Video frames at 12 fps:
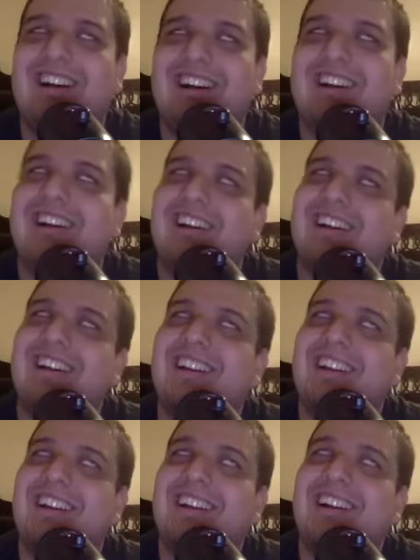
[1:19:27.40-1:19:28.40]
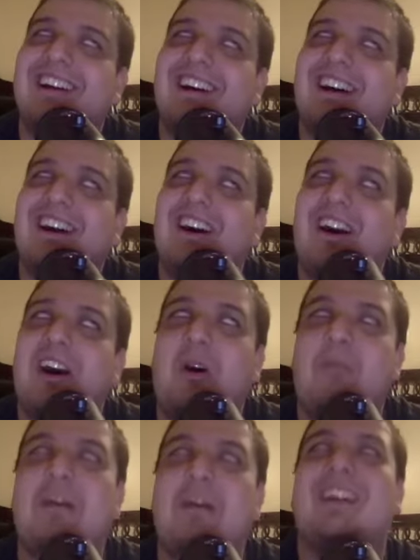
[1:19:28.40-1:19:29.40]
the content Oh, oh
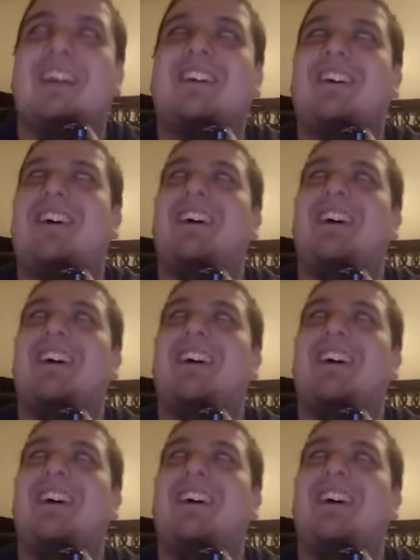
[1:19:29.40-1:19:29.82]
my goodness. God, the